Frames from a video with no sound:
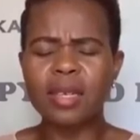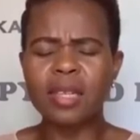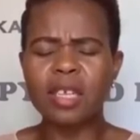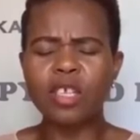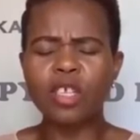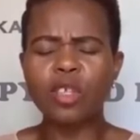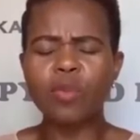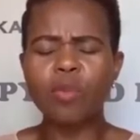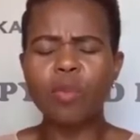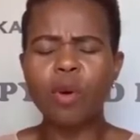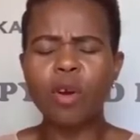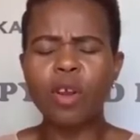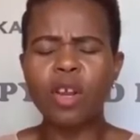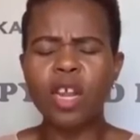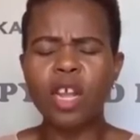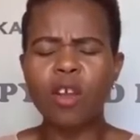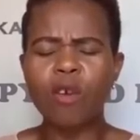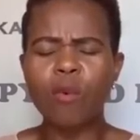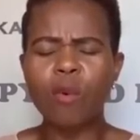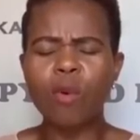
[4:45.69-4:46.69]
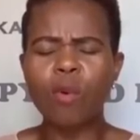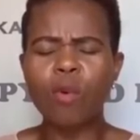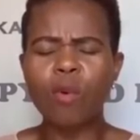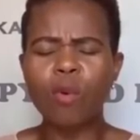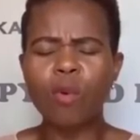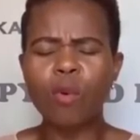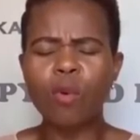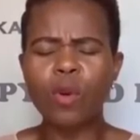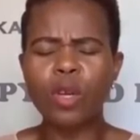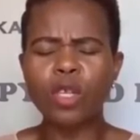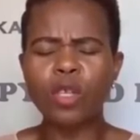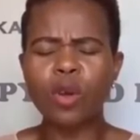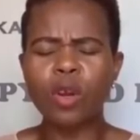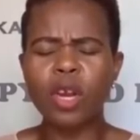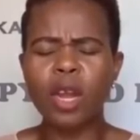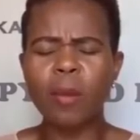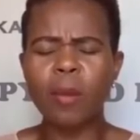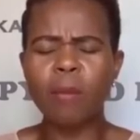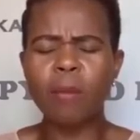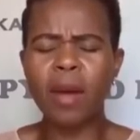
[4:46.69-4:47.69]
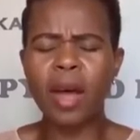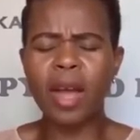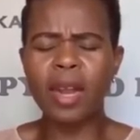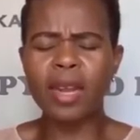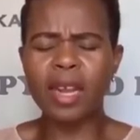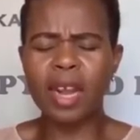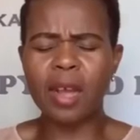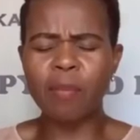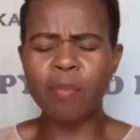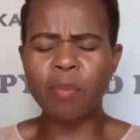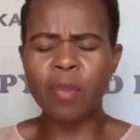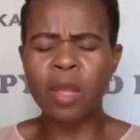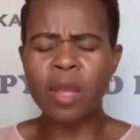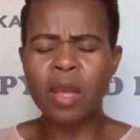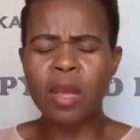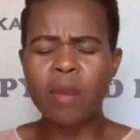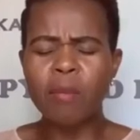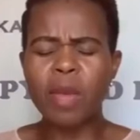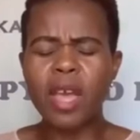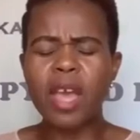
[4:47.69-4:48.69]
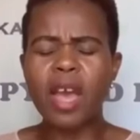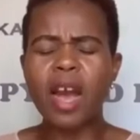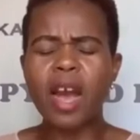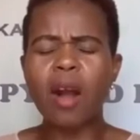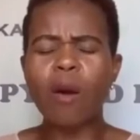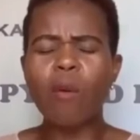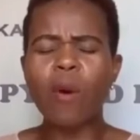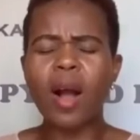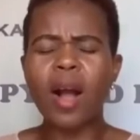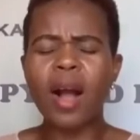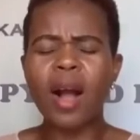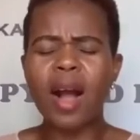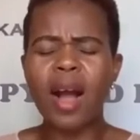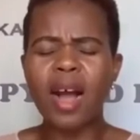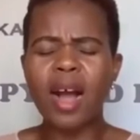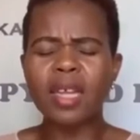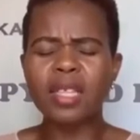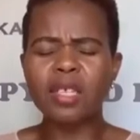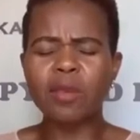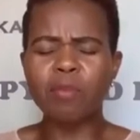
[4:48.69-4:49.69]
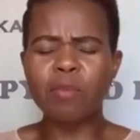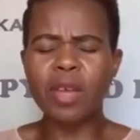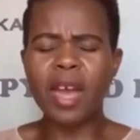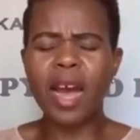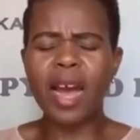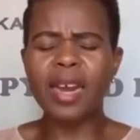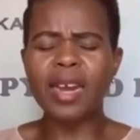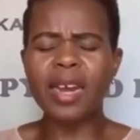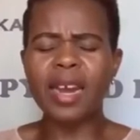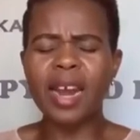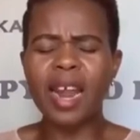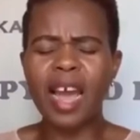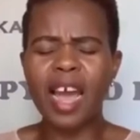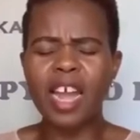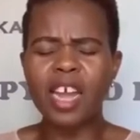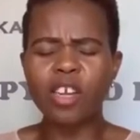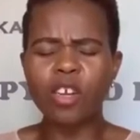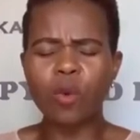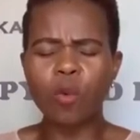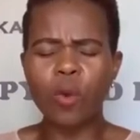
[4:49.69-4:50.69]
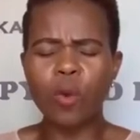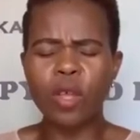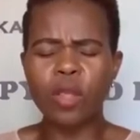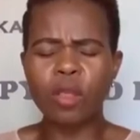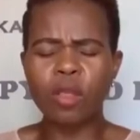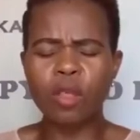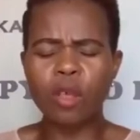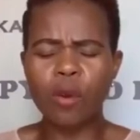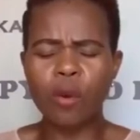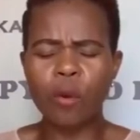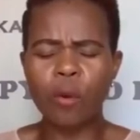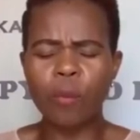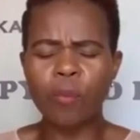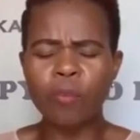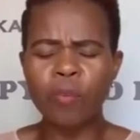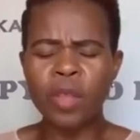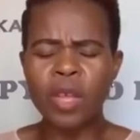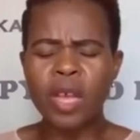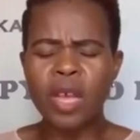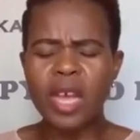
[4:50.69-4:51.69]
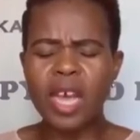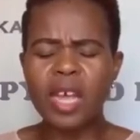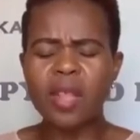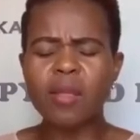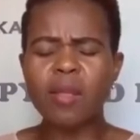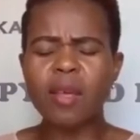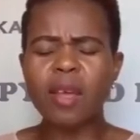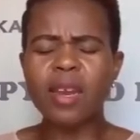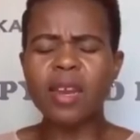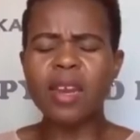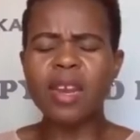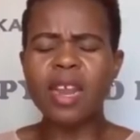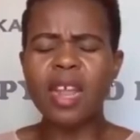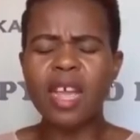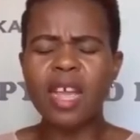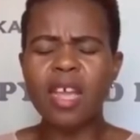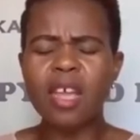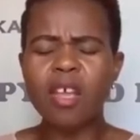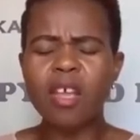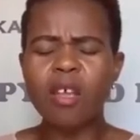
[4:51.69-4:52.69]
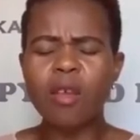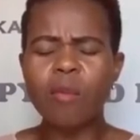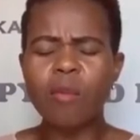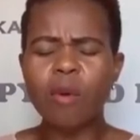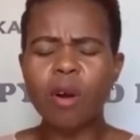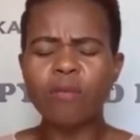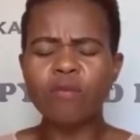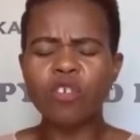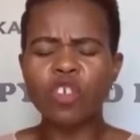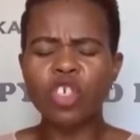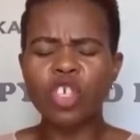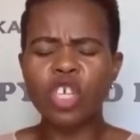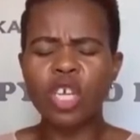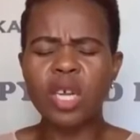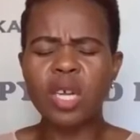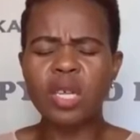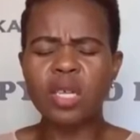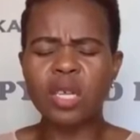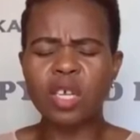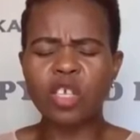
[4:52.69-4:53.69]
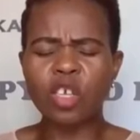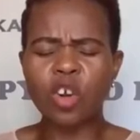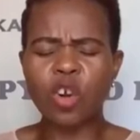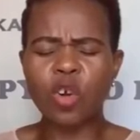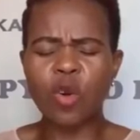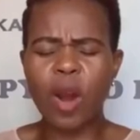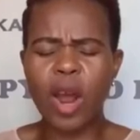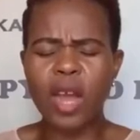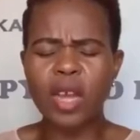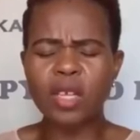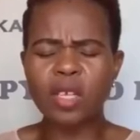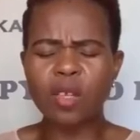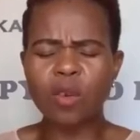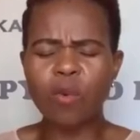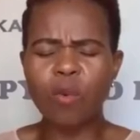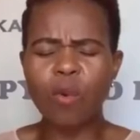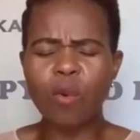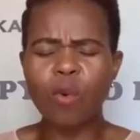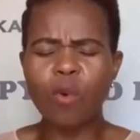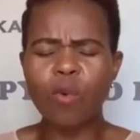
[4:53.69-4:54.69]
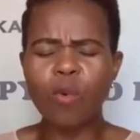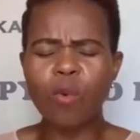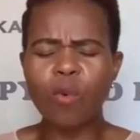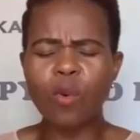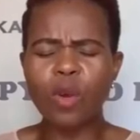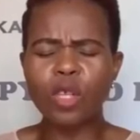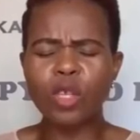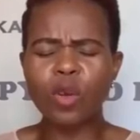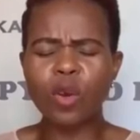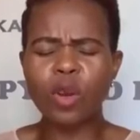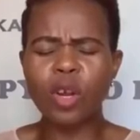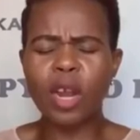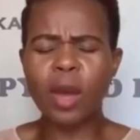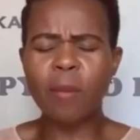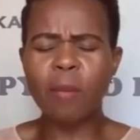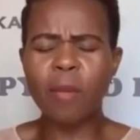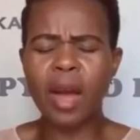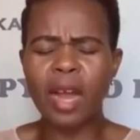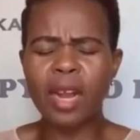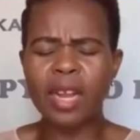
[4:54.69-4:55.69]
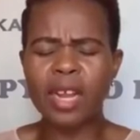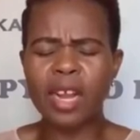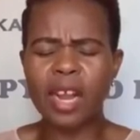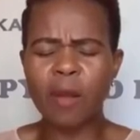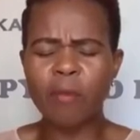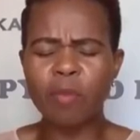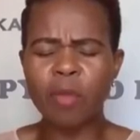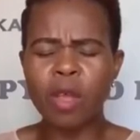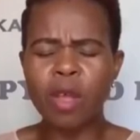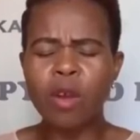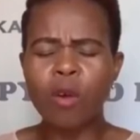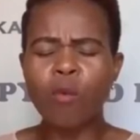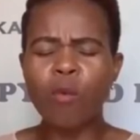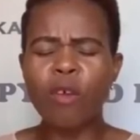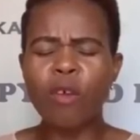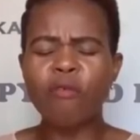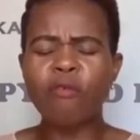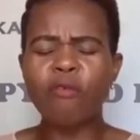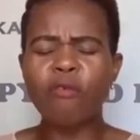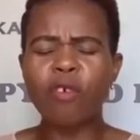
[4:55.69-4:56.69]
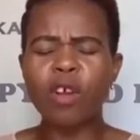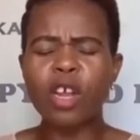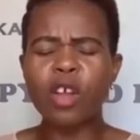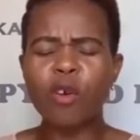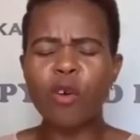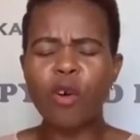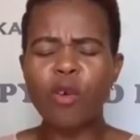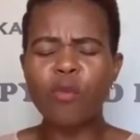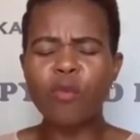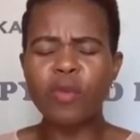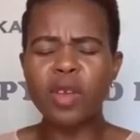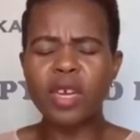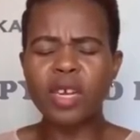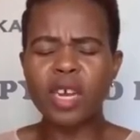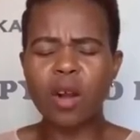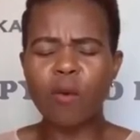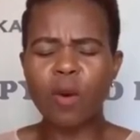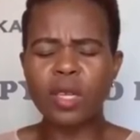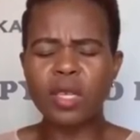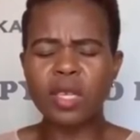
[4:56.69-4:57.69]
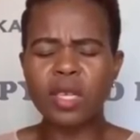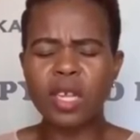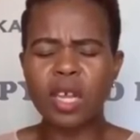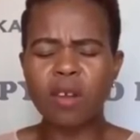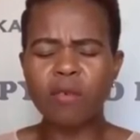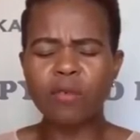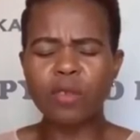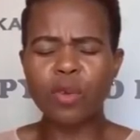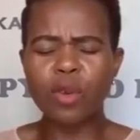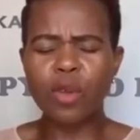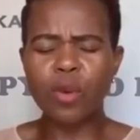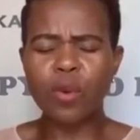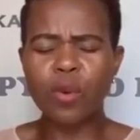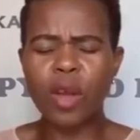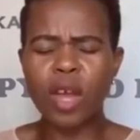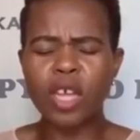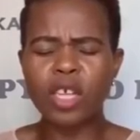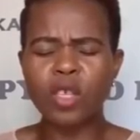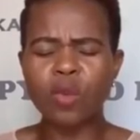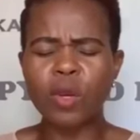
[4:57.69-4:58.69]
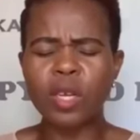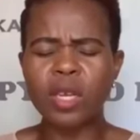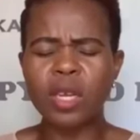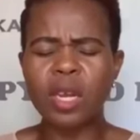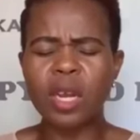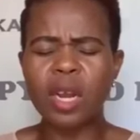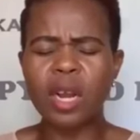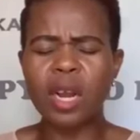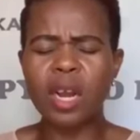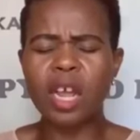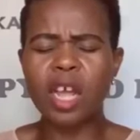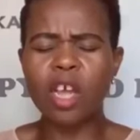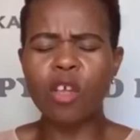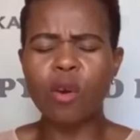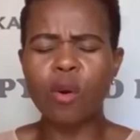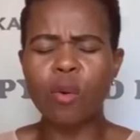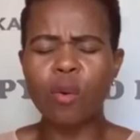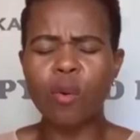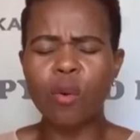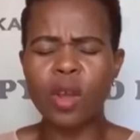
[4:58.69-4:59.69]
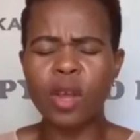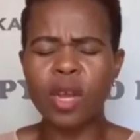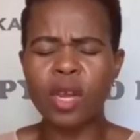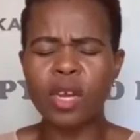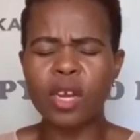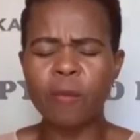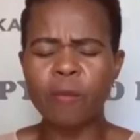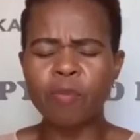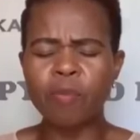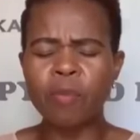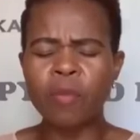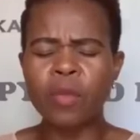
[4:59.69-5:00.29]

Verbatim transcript: This morning, uNkulunkulu wethu amandla, may our hearts be aligned with you. In the name of Jesus Christ, uNkulunkulu wethu amandla, we fully commit ourselves to you as we declare your word.